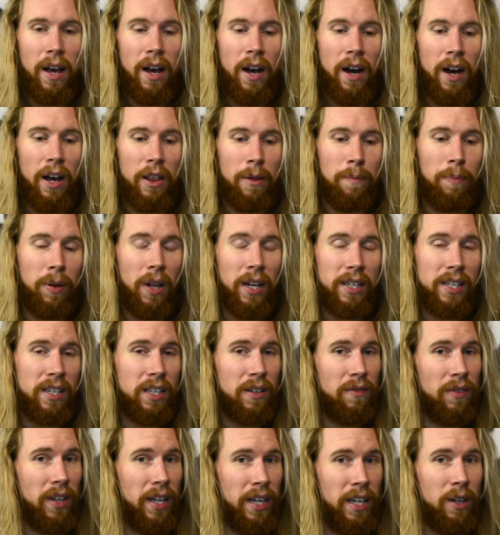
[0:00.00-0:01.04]
the pluses
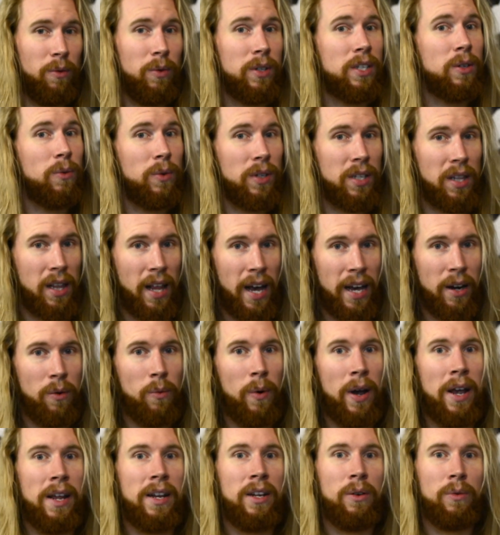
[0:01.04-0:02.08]
of linen was it was
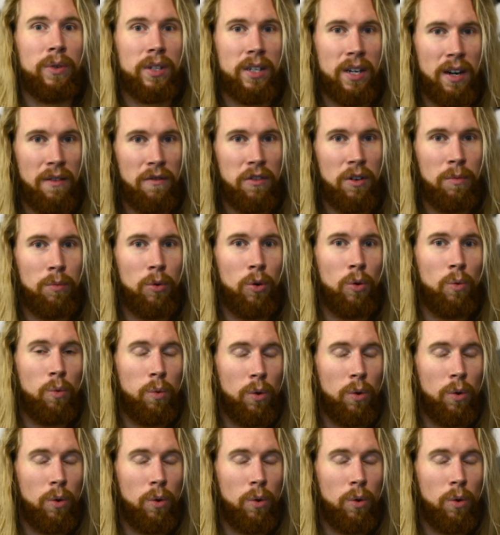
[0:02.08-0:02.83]
lightweight and it was comfortable.